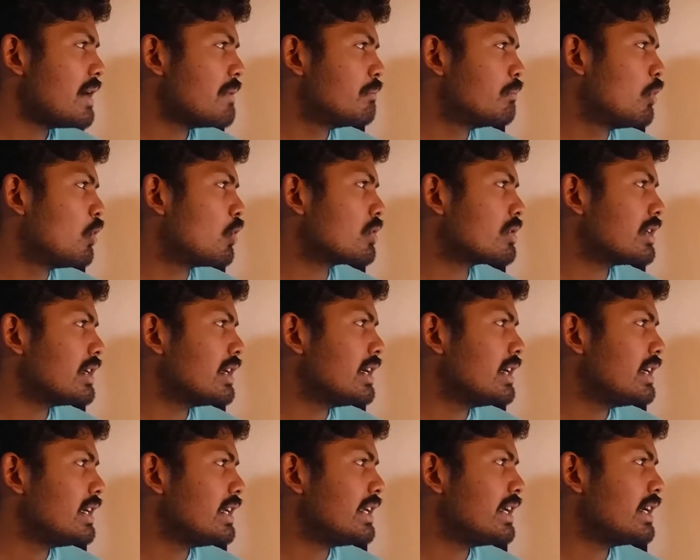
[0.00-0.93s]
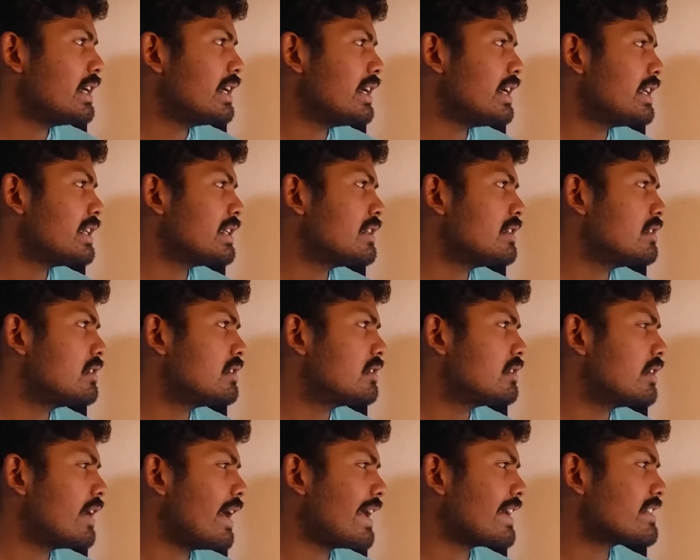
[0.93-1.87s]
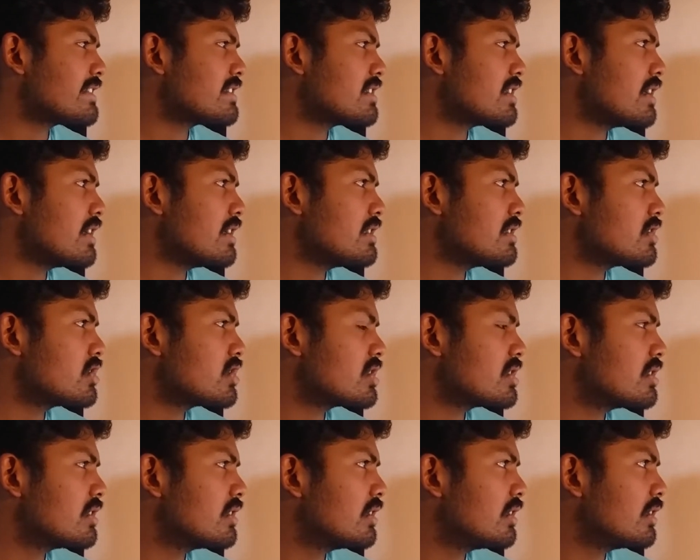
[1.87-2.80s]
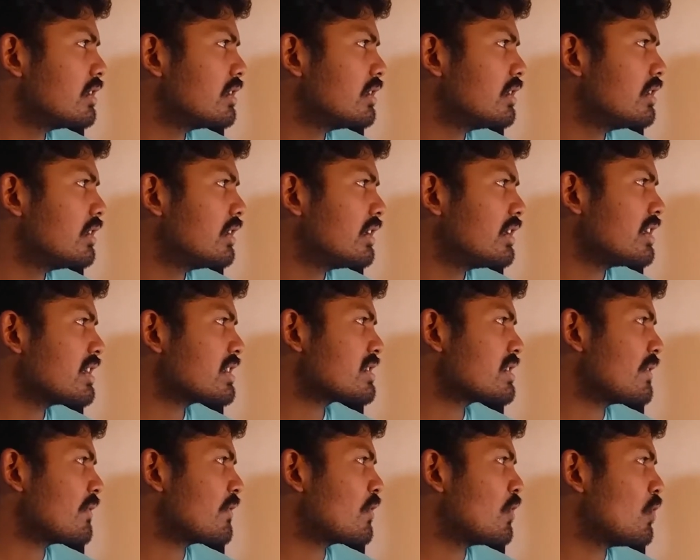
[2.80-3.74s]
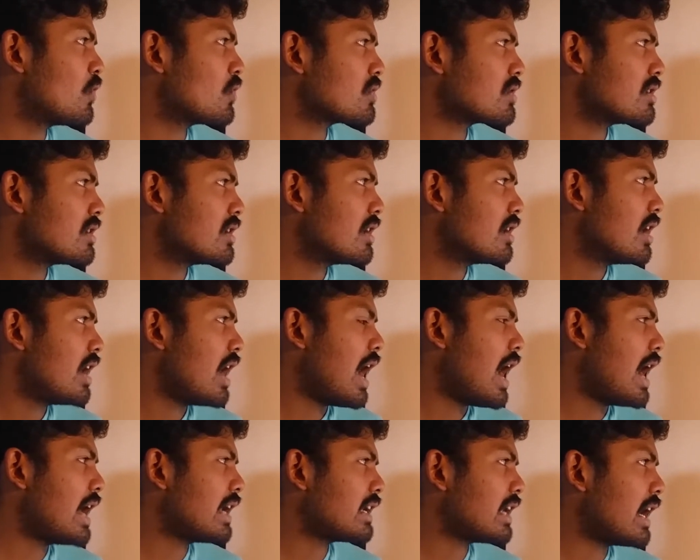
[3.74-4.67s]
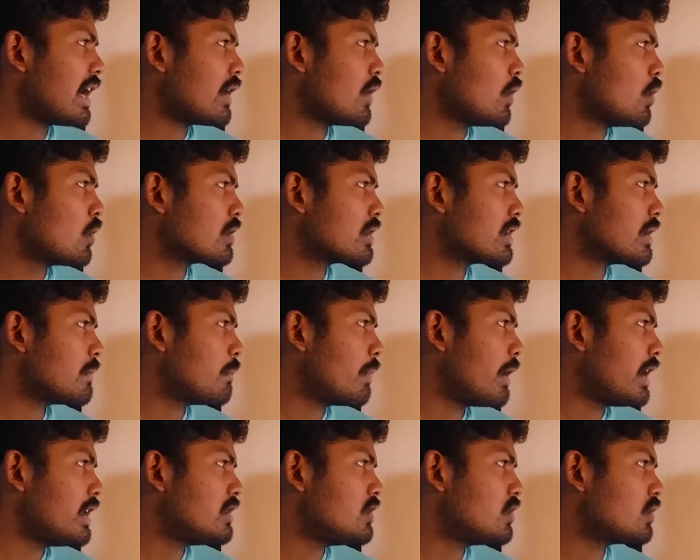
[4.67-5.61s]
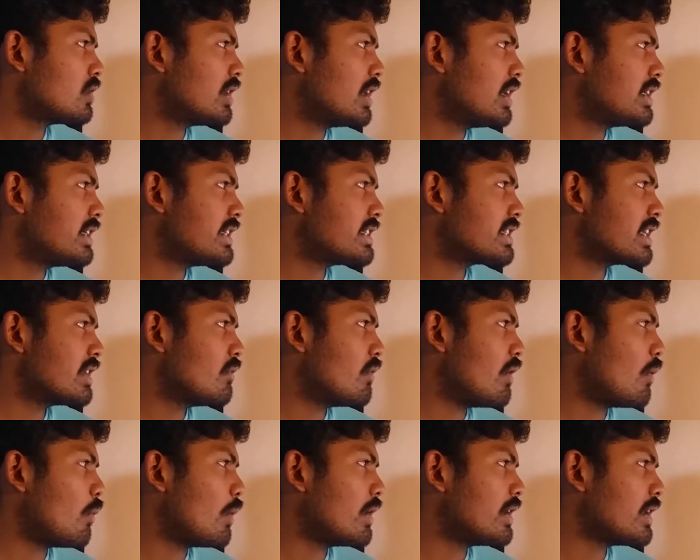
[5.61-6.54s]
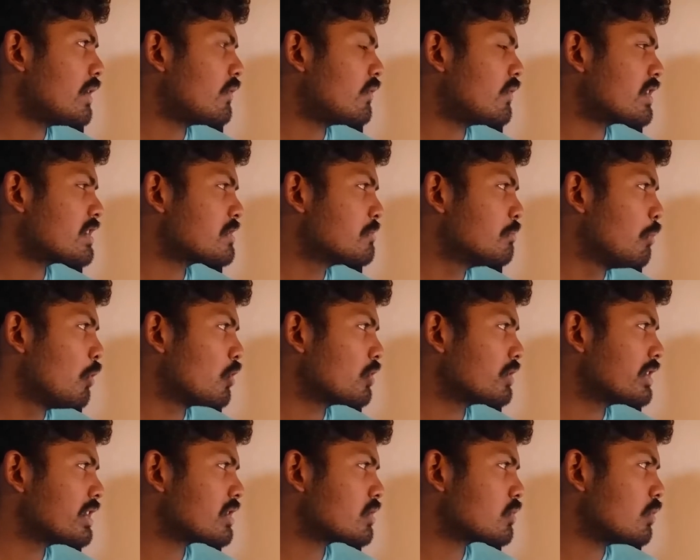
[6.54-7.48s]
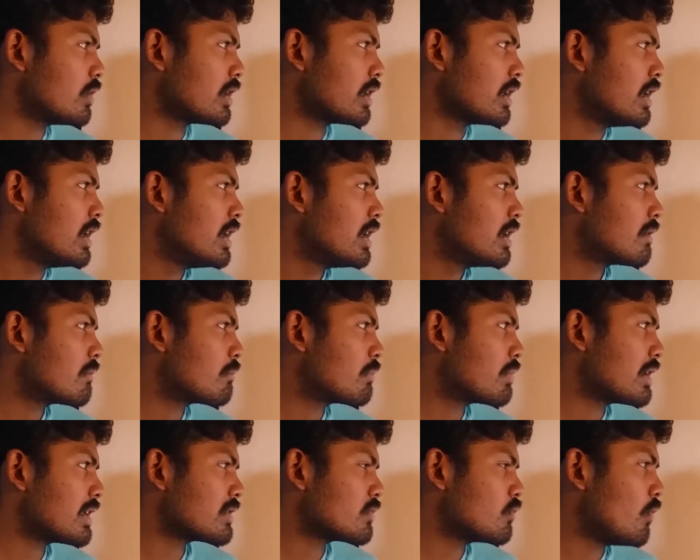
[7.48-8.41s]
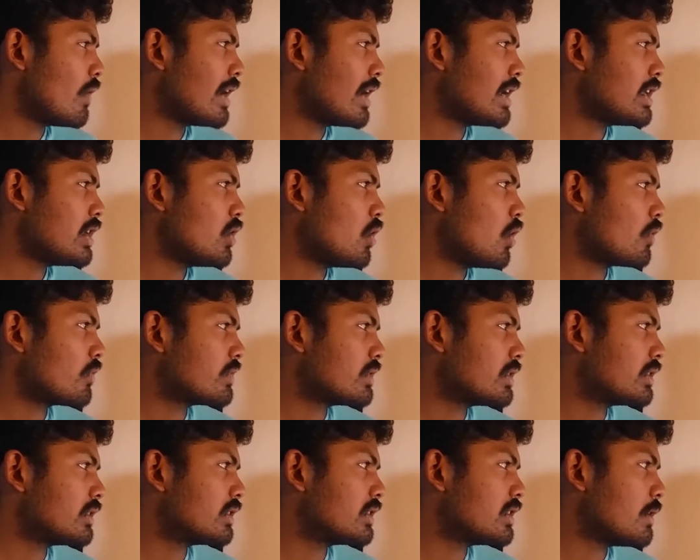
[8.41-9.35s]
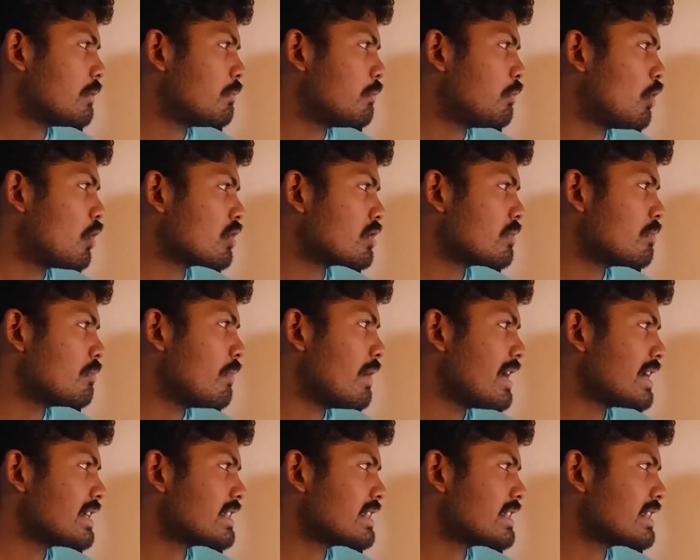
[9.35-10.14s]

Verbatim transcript: I bought earlier in exchange yes of course and I already paid you 30 silver when I first bought this one plus value of the pot